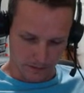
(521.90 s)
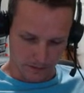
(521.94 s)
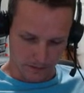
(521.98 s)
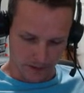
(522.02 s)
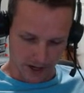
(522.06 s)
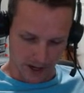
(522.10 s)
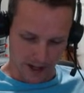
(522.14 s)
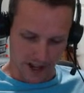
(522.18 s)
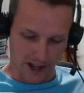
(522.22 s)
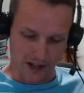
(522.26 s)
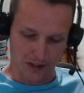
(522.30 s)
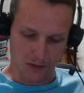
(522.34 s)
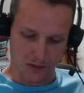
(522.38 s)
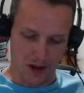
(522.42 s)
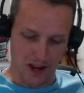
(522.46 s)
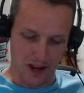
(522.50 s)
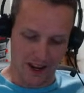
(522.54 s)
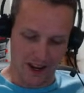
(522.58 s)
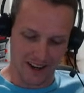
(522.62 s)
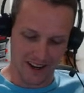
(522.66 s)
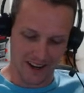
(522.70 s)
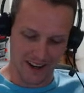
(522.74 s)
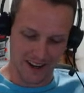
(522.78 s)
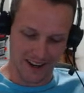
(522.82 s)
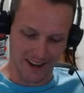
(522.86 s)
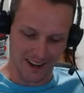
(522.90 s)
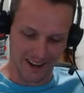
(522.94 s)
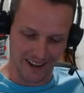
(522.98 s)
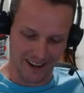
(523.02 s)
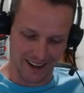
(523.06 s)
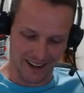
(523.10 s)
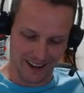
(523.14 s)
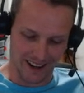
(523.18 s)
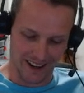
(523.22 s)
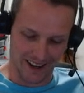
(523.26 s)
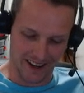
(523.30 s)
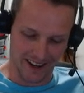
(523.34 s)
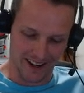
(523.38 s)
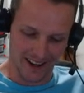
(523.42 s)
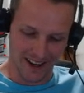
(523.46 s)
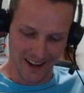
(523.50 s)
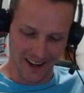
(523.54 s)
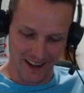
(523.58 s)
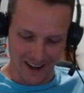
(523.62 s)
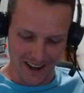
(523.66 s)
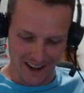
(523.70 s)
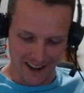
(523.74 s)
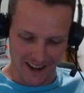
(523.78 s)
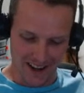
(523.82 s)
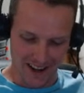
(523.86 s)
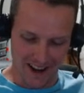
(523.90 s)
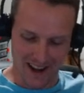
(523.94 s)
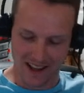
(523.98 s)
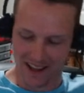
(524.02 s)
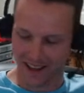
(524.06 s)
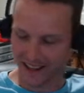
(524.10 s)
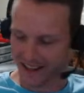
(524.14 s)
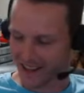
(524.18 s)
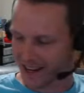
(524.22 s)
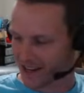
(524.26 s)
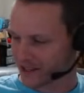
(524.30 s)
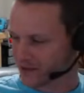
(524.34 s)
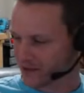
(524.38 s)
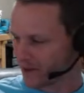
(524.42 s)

and that's like that's